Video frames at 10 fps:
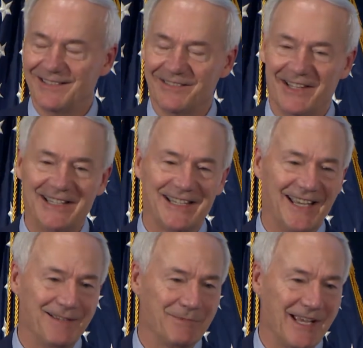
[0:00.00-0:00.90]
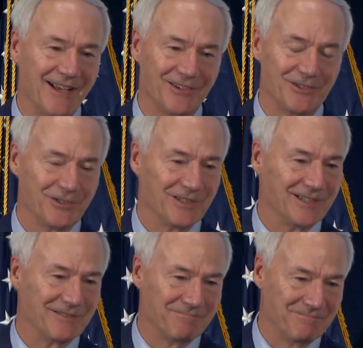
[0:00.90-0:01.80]
They came down to
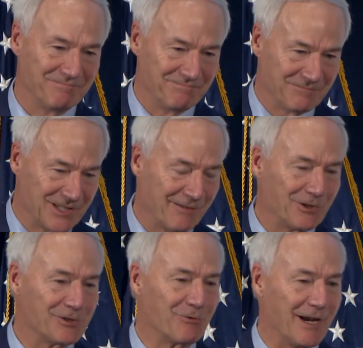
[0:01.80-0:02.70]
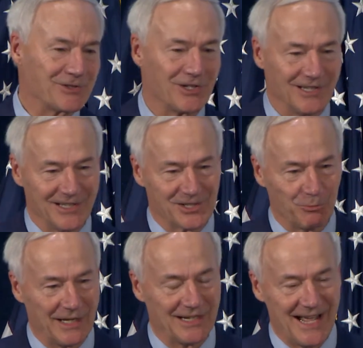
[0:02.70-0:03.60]
the governor's residence.
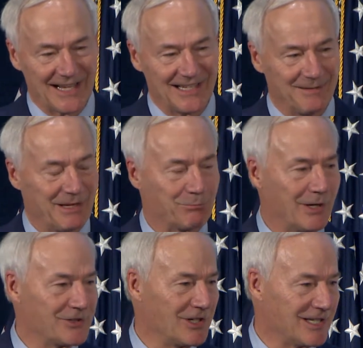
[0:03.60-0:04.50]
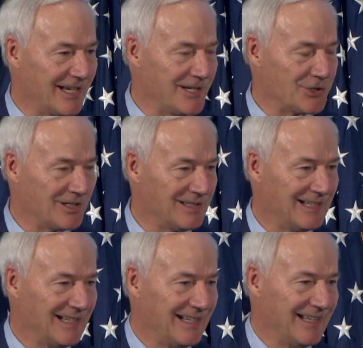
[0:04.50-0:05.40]
We had an academic presentation,
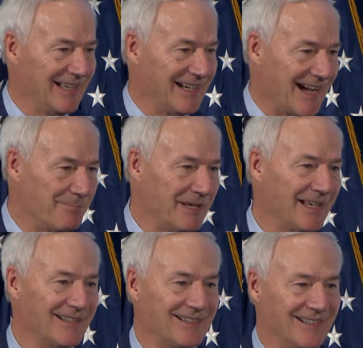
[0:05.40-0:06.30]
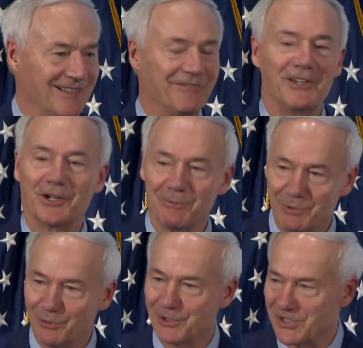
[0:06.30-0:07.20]
and I met their
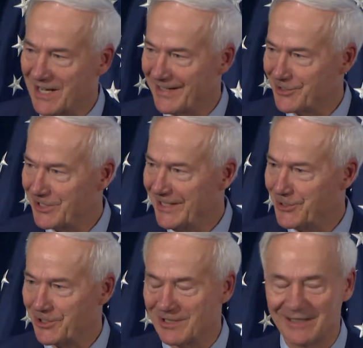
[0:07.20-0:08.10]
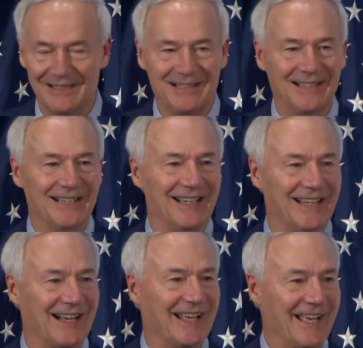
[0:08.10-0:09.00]
computer science teacher.
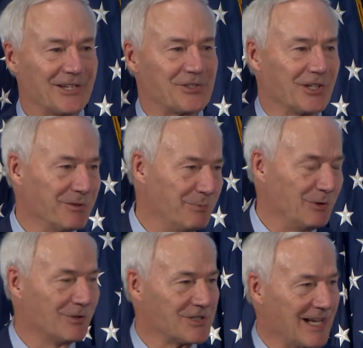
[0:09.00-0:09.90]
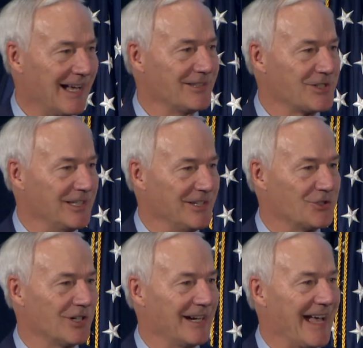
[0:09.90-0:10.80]
And I asked the computer science
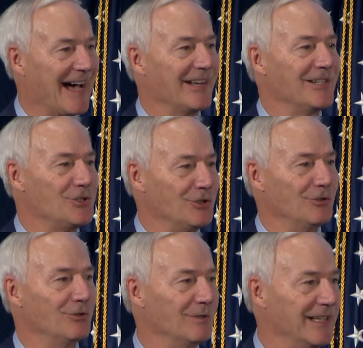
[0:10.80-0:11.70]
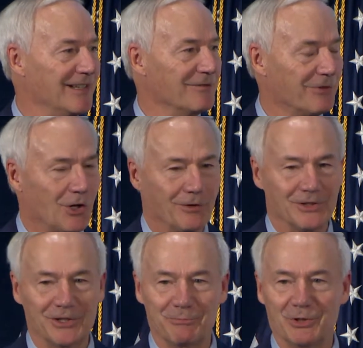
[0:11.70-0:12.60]
teacher, how did you get involved
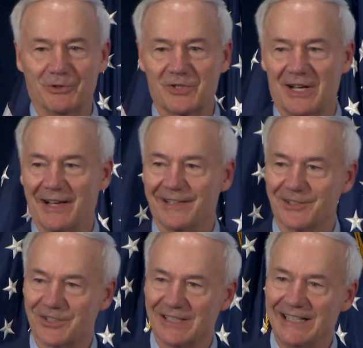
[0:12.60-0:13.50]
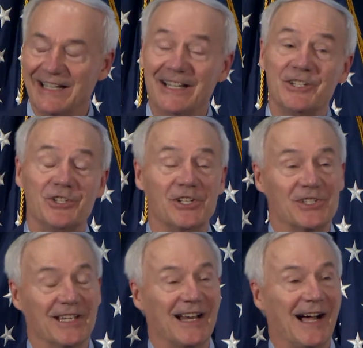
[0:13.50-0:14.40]
in computer science? She
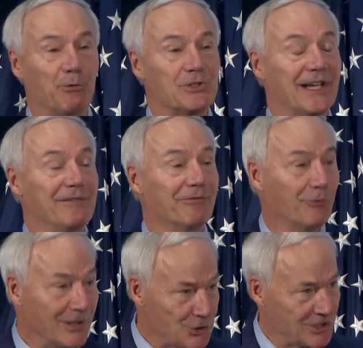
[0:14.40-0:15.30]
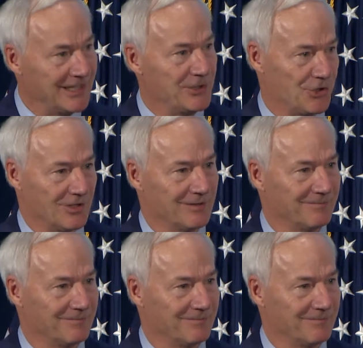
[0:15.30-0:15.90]
said, I was a French teacher,